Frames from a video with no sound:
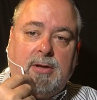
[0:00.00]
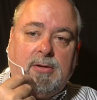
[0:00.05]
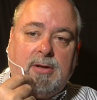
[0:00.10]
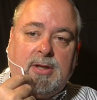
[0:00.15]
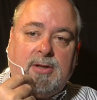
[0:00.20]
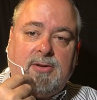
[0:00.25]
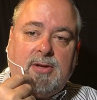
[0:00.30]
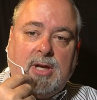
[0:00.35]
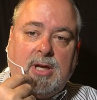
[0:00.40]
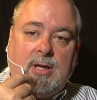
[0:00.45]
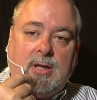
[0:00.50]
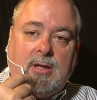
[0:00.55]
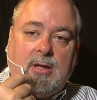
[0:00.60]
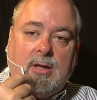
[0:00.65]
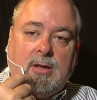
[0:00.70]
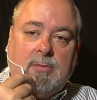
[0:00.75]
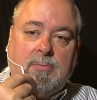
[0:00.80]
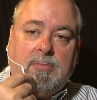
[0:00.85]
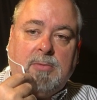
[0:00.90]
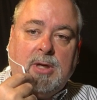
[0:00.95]
are detaining
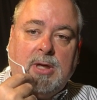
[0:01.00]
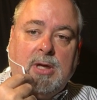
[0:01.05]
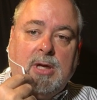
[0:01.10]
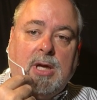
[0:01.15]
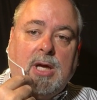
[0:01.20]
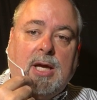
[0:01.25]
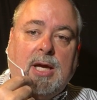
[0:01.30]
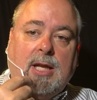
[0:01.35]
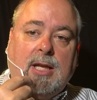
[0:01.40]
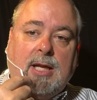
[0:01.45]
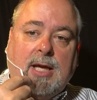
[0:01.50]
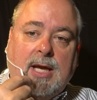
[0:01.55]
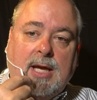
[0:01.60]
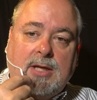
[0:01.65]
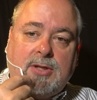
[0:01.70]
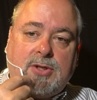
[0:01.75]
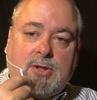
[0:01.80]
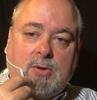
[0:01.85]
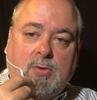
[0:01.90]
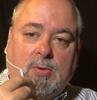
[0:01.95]
him, and
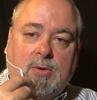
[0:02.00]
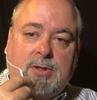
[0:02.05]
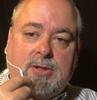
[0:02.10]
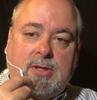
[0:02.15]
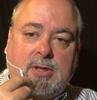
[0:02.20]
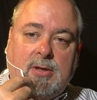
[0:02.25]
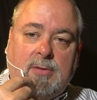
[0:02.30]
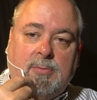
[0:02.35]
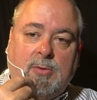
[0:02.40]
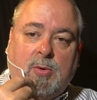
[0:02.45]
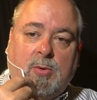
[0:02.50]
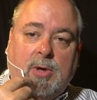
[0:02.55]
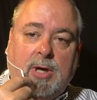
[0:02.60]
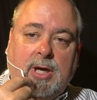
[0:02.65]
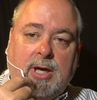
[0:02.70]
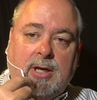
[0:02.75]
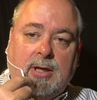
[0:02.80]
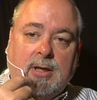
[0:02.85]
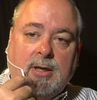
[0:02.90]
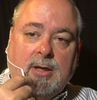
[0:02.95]
escorts him
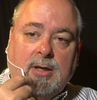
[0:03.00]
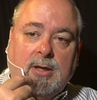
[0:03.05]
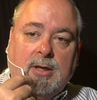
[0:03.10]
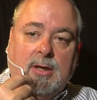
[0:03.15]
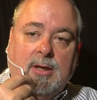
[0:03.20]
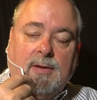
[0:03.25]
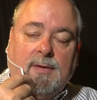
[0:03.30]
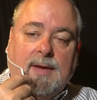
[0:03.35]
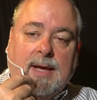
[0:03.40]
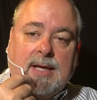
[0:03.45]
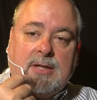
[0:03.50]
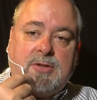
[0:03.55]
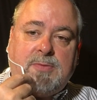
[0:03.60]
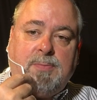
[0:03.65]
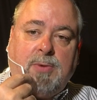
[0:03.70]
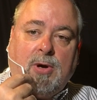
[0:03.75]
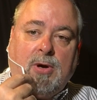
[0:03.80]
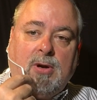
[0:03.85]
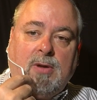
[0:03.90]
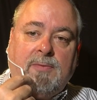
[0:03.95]
away. That's
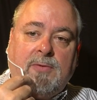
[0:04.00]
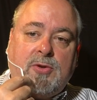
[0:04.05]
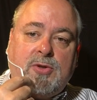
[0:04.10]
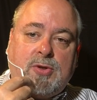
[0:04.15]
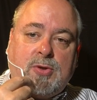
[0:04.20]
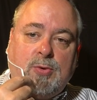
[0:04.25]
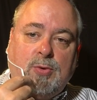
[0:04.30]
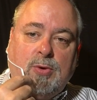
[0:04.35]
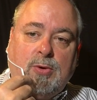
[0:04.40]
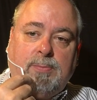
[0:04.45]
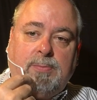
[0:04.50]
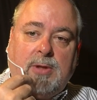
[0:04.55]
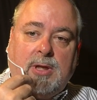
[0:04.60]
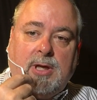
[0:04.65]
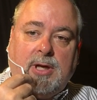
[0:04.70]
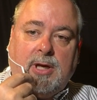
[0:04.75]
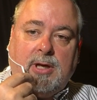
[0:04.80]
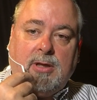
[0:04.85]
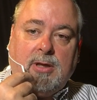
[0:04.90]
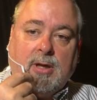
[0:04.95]
part of a school
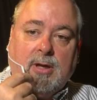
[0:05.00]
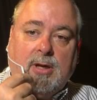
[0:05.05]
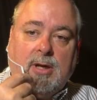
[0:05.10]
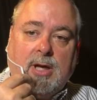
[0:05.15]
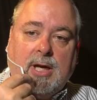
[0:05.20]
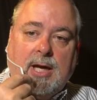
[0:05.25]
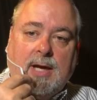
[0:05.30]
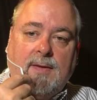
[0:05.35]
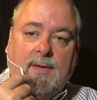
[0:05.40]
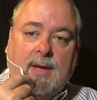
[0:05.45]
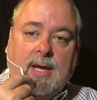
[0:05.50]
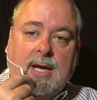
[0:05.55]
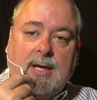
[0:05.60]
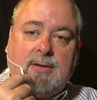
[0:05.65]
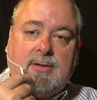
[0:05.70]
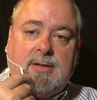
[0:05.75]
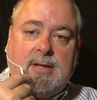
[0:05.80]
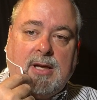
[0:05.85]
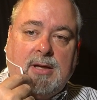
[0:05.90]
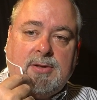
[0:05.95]
play. And
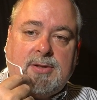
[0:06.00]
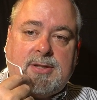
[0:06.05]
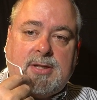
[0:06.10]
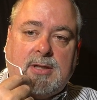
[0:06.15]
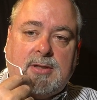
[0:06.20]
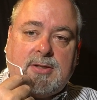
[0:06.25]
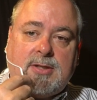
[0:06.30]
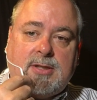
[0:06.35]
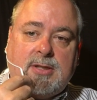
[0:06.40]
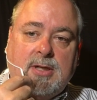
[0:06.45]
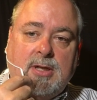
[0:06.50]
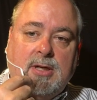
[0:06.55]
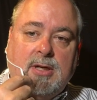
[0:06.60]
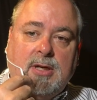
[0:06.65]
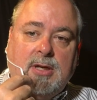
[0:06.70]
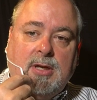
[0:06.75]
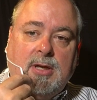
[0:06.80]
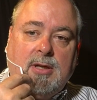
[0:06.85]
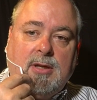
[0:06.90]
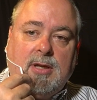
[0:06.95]
that tells us
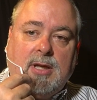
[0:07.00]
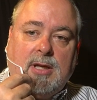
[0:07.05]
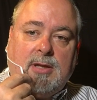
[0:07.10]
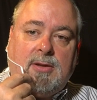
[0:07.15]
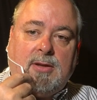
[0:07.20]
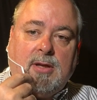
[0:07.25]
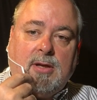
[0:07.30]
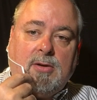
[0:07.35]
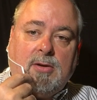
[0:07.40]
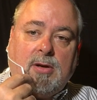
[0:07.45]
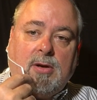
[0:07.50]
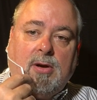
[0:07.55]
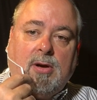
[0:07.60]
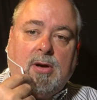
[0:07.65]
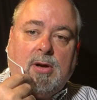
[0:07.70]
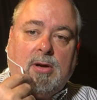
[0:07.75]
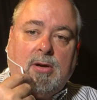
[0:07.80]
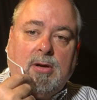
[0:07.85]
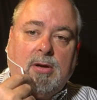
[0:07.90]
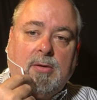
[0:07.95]
that there
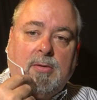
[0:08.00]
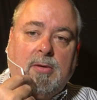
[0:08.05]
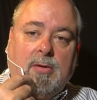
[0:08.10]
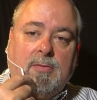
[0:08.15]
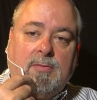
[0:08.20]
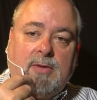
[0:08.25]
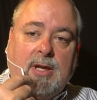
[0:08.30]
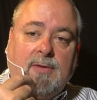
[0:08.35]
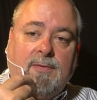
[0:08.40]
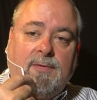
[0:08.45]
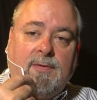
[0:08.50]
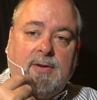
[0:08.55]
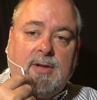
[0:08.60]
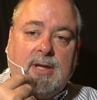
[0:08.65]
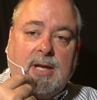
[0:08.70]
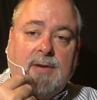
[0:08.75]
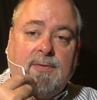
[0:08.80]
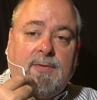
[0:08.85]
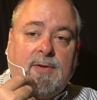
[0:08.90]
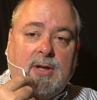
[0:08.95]
are def
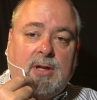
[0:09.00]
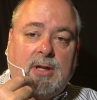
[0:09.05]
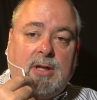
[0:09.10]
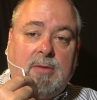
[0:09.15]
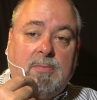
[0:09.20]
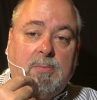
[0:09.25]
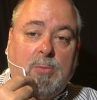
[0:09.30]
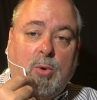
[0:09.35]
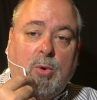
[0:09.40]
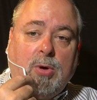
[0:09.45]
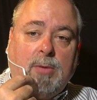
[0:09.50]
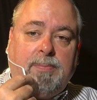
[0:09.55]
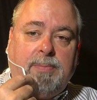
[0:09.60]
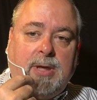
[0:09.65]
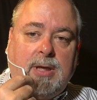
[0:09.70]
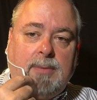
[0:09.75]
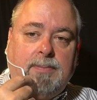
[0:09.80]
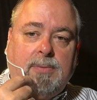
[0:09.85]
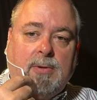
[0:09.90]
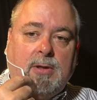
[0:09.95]
definitely more
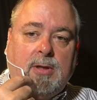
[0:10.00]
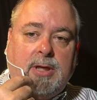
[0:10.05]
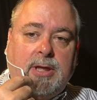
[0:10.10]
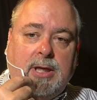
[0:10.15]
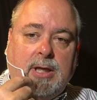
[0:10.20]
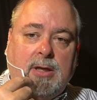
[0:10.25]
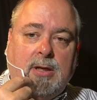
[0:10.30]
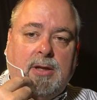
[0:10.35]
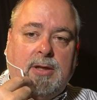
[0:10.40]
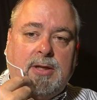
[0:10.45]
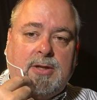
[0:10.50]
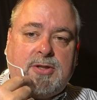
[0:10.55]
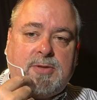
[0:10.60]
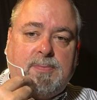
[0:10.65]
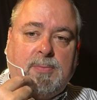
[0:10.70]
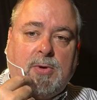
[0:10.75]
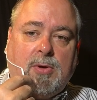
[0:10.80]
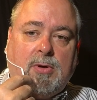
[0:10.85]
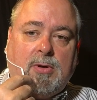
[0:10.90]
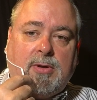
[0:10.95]
people in on this
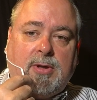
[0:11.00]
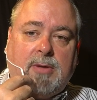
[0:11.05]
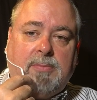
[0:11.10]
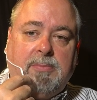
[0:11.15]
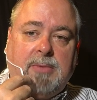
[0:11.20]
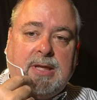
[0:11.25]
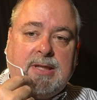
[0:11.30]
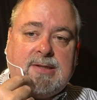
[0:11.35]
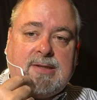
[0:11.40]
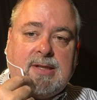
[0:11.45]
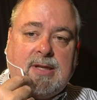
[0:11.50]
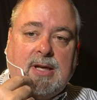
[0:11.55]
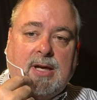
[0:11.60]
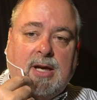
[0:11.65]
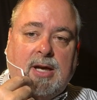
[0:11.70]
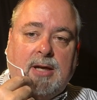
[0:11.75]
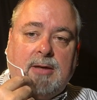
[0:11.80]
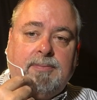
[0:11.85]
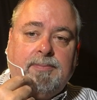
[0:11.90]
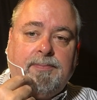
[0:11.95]
murder than meets the
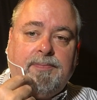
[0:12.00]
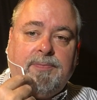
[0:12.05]
eye.